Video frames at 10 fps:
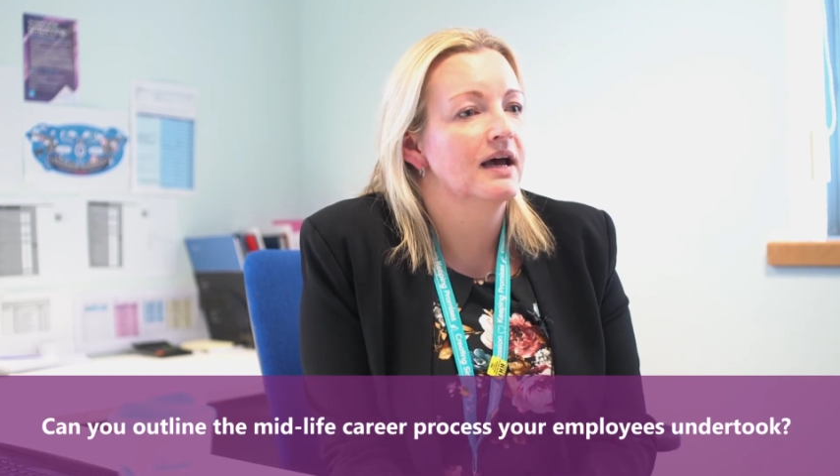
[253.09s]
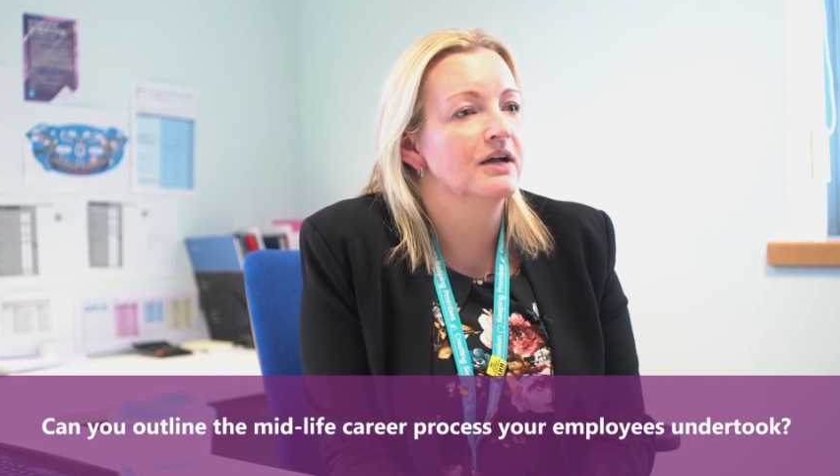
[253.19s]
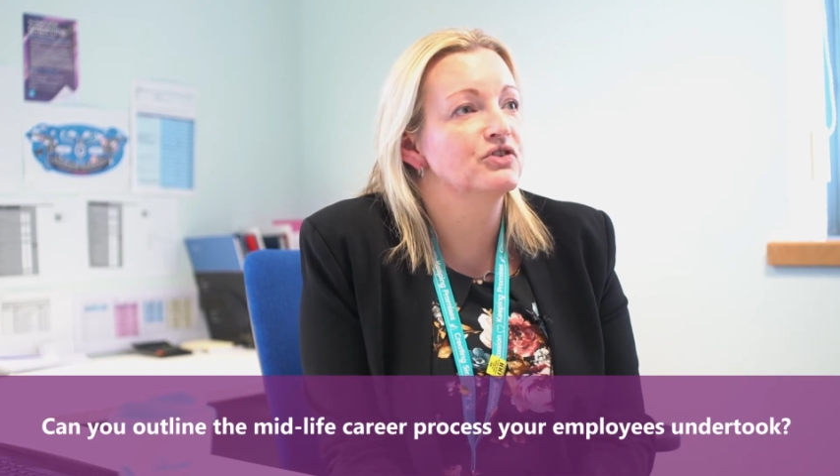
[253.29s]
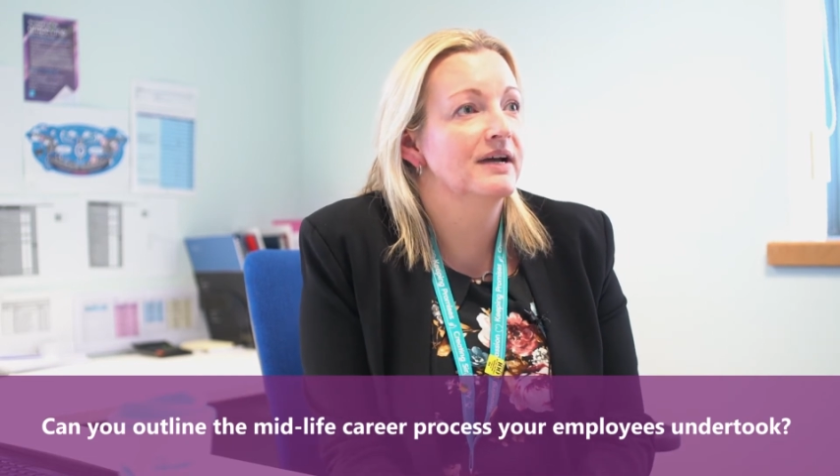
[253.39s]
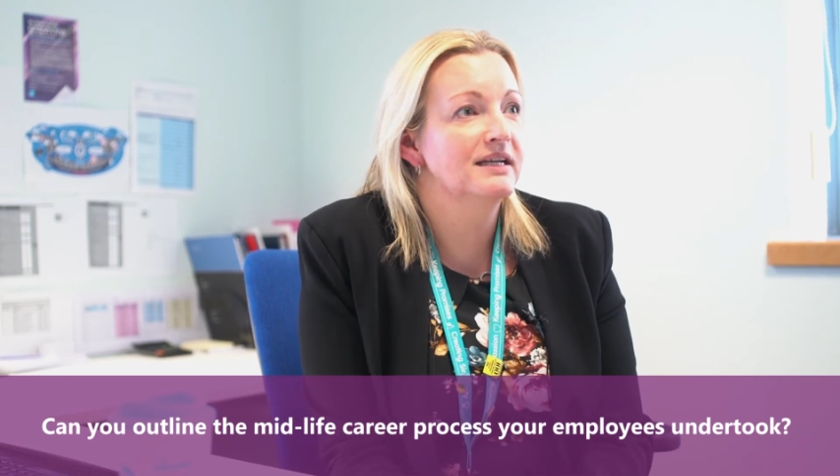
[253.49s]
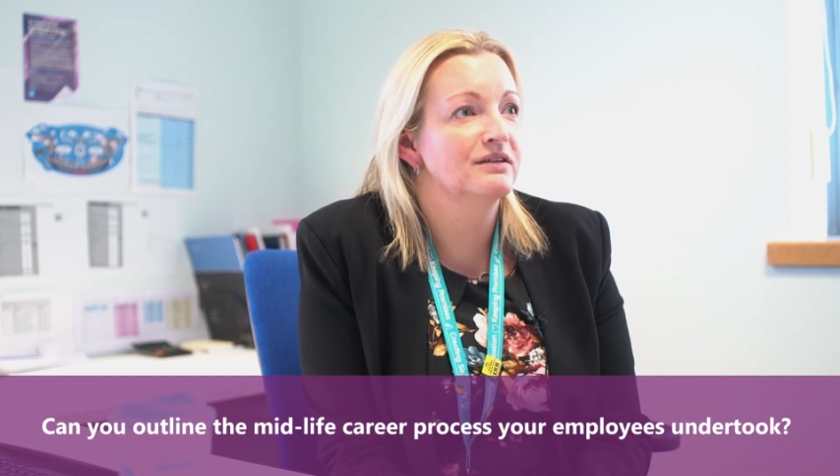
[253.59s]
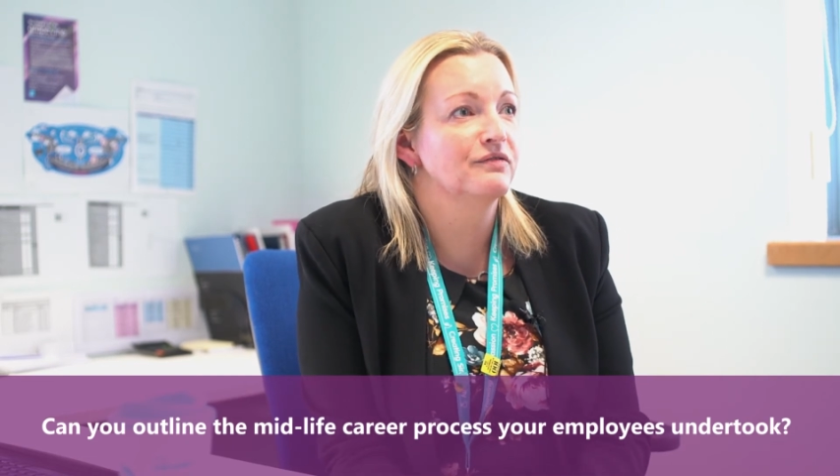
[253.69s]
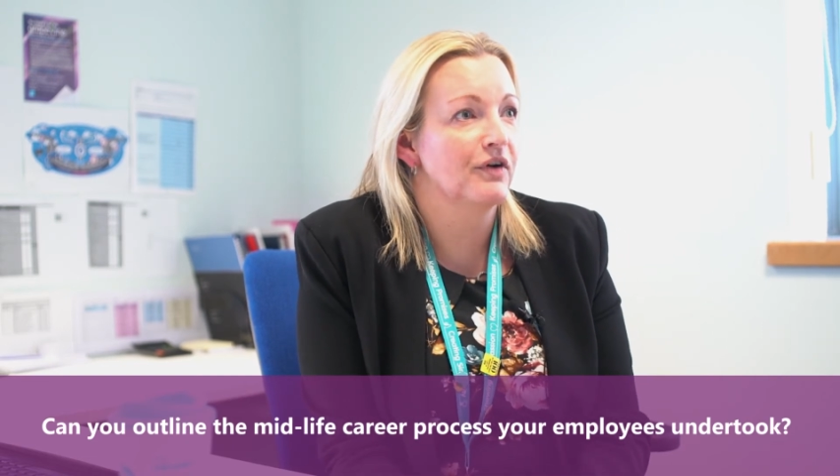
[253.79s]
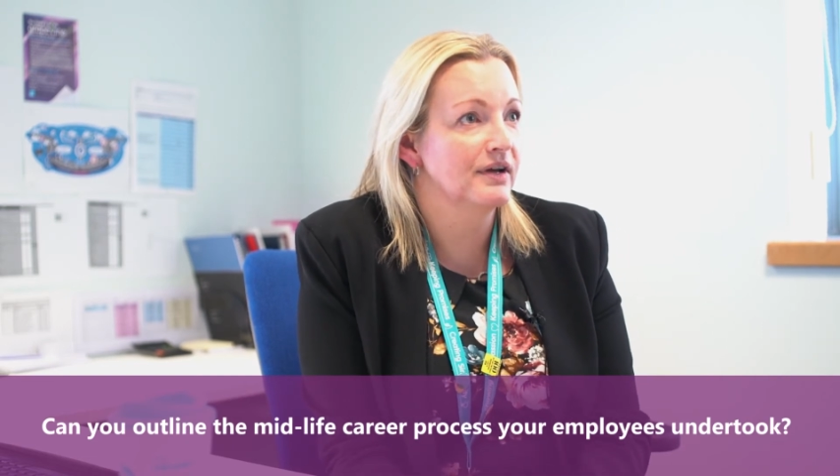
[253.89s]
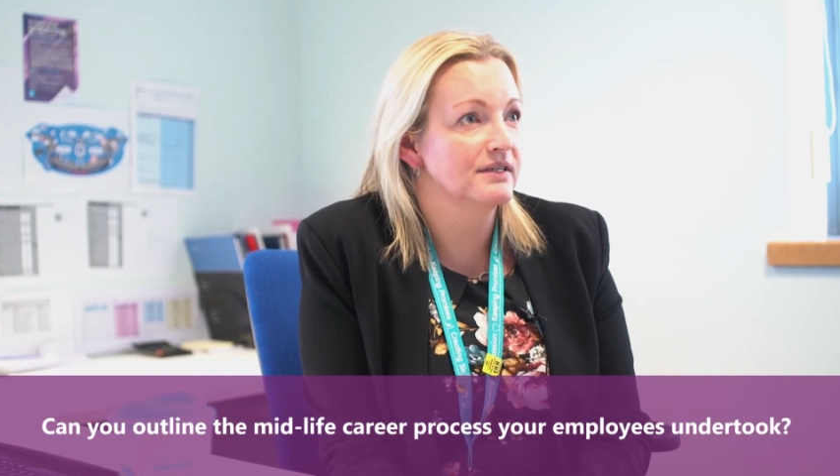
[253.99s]
trained
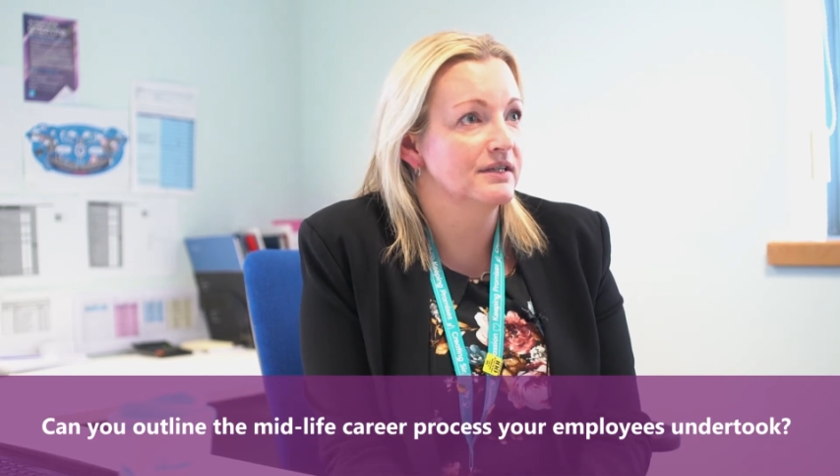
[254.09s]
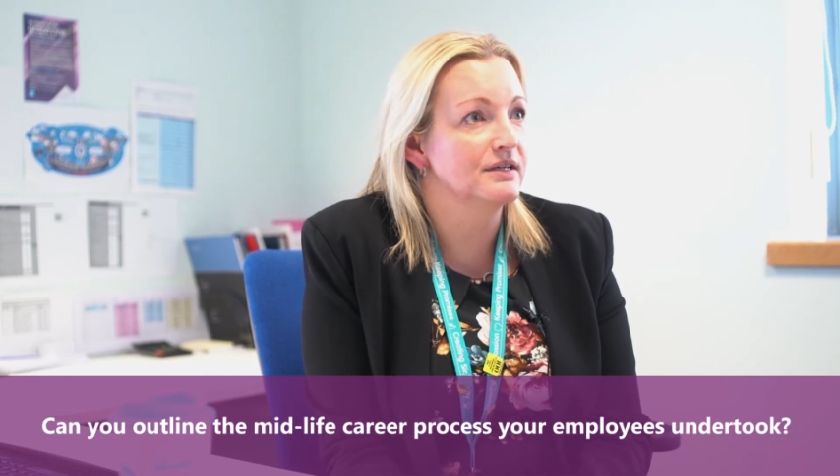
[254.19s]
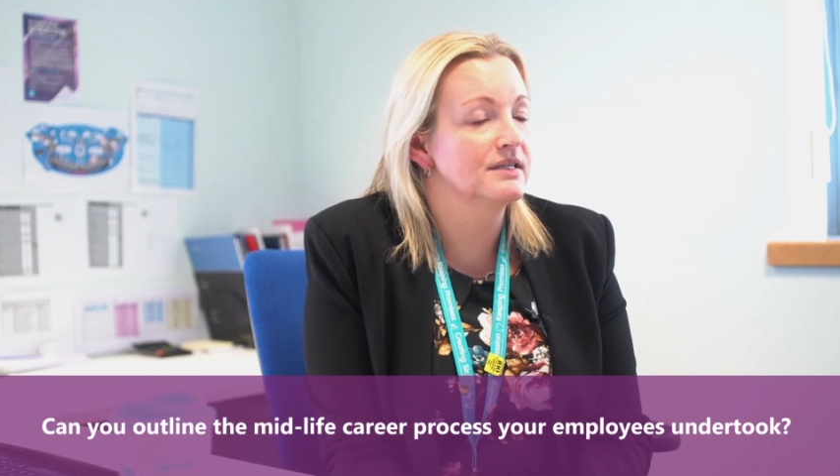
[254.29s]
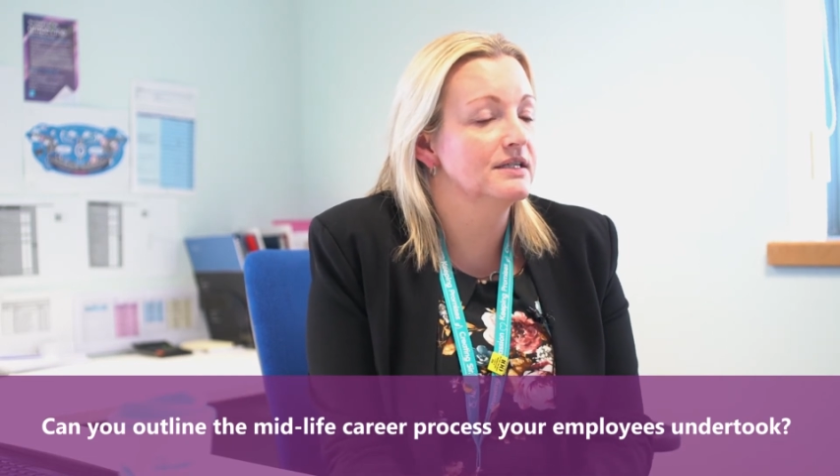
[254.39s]
advisors